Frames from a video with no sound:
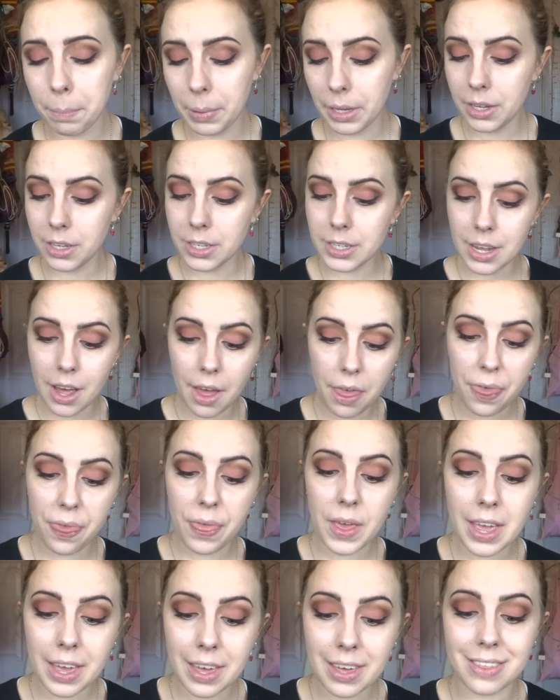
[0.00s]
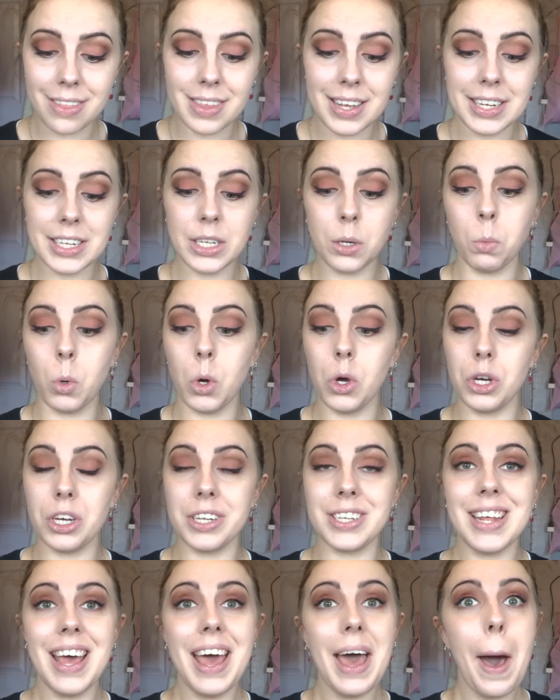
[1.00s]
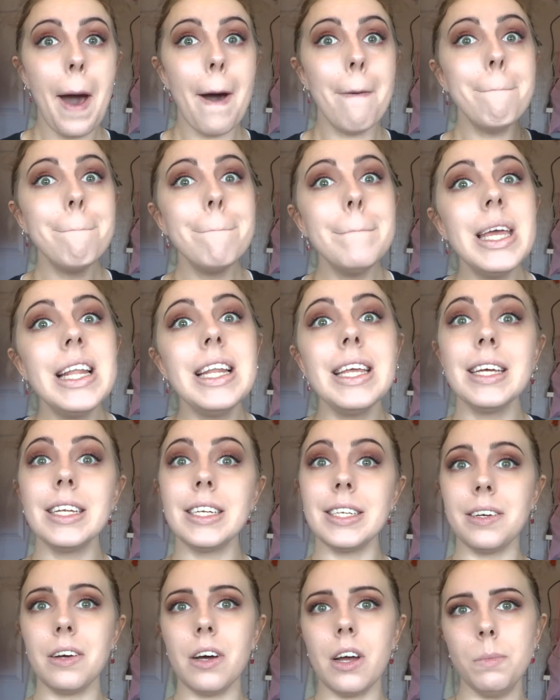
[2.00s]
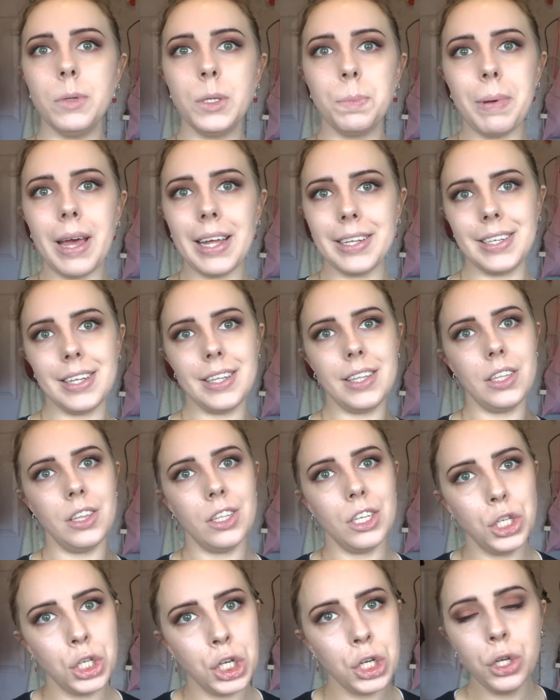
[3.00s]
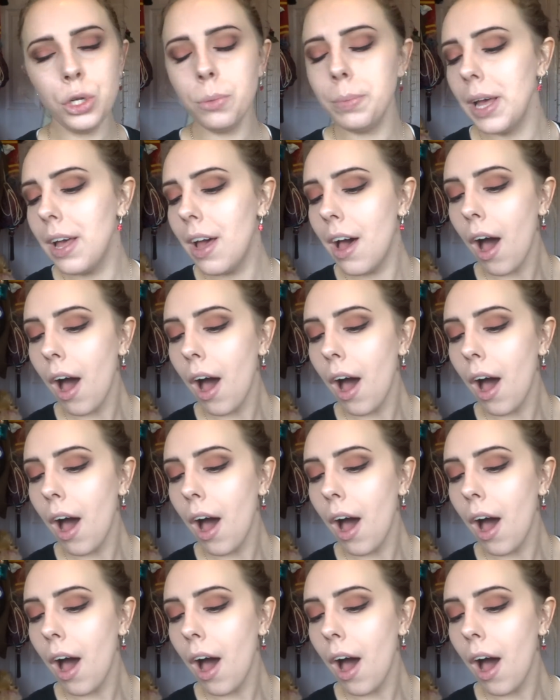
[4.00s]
because I think this works a million times better than the tube.